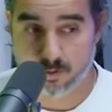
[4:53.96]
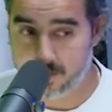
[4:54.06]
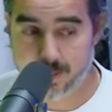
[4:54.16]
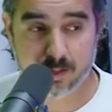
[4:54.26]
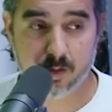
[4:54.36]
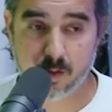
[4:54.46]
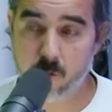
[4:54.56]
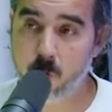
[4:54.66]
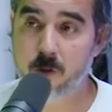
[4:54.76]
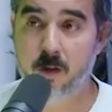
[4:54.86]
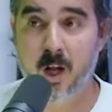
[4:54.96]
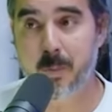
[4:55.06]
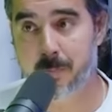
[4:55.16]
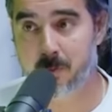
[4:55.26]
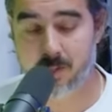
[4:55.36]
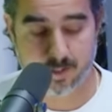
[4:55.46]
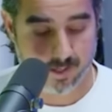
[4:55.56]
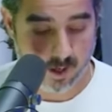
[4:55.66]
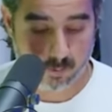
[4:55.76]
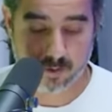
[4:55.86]
And it was a legendary course. A lot of people did.
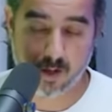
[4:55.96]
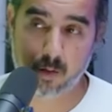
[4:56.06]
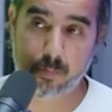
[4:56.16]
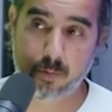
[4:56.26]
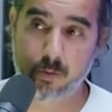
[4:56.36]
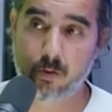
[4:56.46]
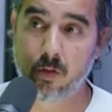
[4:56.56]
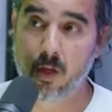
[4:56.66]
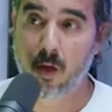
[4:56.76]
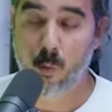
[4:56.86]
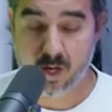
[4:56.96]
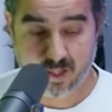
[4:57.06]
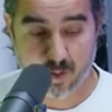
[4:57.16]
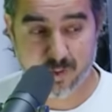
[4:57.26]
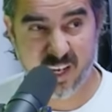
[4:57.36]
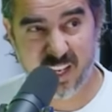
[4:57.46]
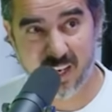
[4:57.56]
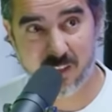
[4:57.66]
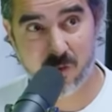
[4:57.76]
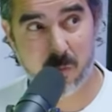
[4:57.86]
It helped a lot of people. We ended up
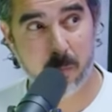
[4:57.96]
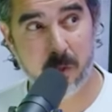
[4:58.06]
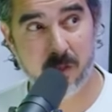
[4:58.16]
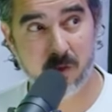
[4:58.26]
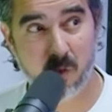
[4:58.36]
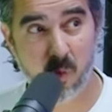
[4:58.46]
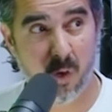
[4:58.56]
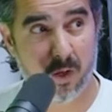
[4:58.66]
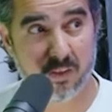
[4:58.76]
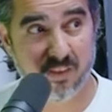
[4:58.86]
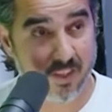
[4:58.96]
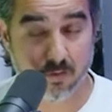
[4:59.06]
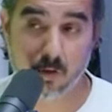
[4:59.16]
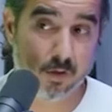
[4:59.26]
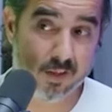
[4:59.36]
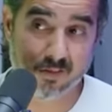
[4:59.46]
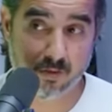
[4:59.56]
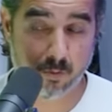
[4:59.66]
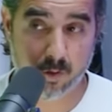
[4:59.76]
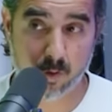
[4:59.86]
getting at some point somewhere around 600
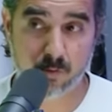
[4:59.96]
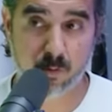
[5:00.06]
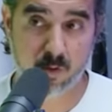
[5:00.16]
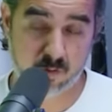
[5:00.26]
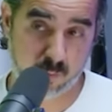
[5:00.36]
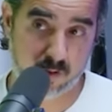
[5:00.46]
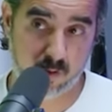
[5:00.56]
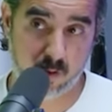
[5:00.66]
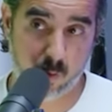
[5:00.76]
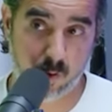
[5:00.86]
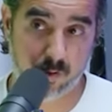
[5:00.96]
testimonials for this particular